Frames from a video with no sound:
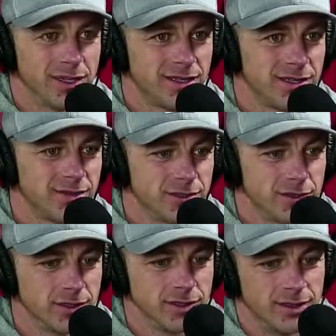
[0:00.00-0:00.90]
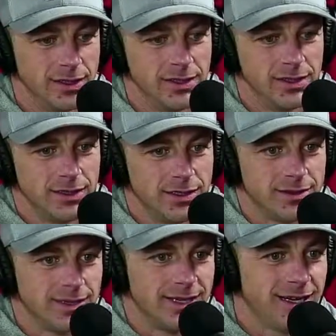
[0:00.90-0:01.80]
I think it was for
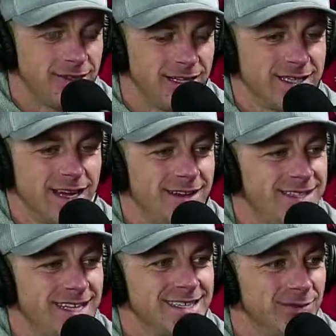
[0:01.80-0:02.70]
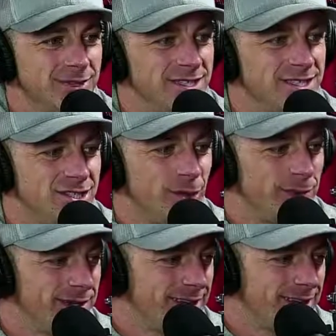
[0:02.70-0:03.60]
dude. I had said something
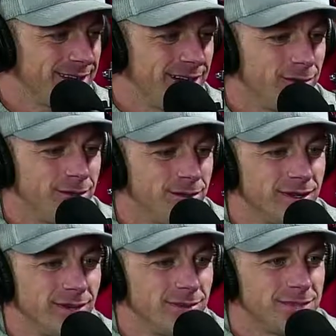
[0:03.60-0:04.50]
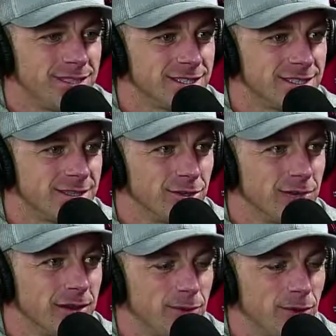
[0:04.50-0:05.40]
stupid like, "Oh, I want to do a competition and earn
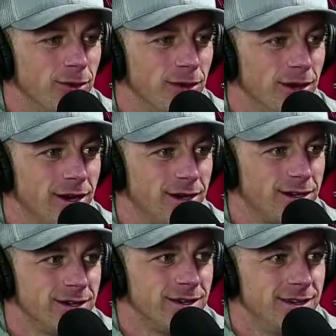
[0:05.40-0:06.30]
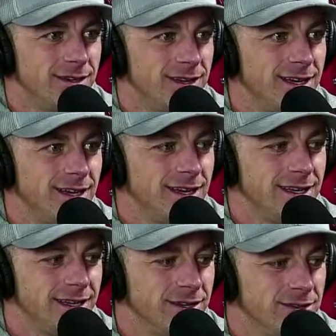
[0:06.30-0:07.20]
my pro card," and then
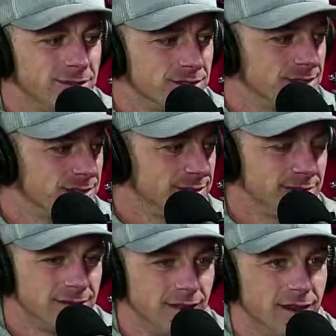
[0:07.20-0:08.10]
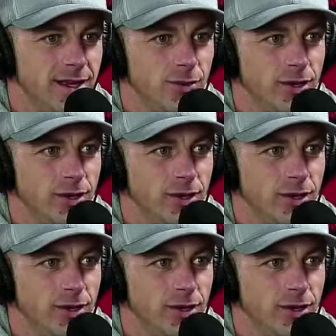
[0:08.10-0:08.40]
he goes, "And then what?